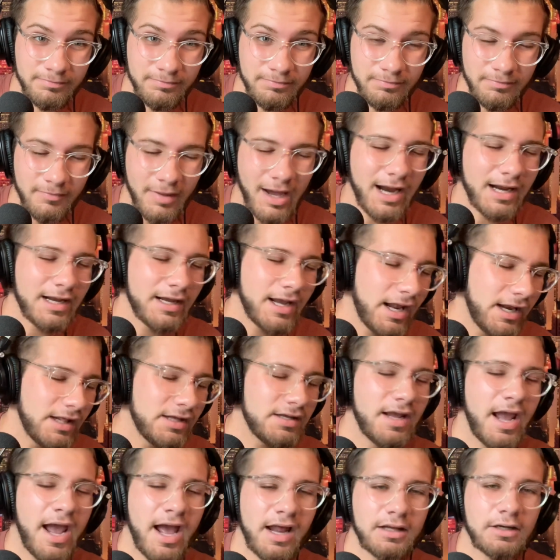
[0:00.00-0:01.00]
I get it,
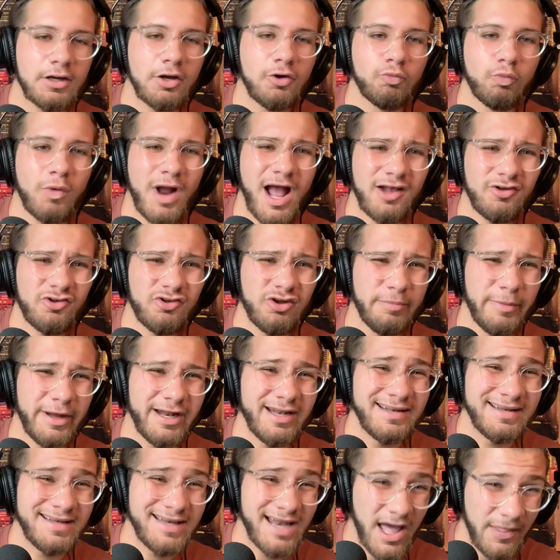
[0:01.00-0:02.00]
you had a good roster, but
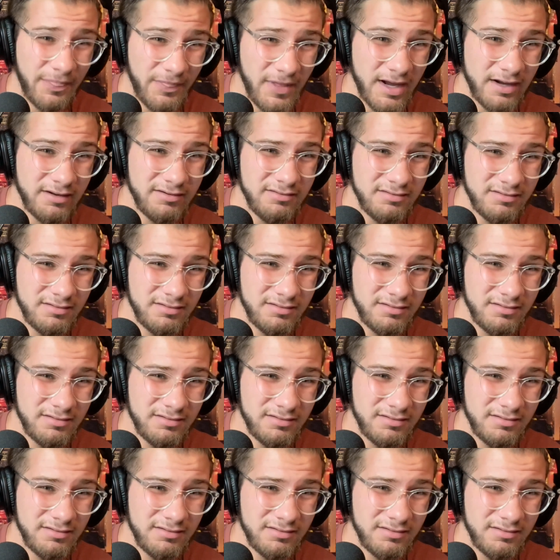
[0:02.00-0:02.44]
nothing?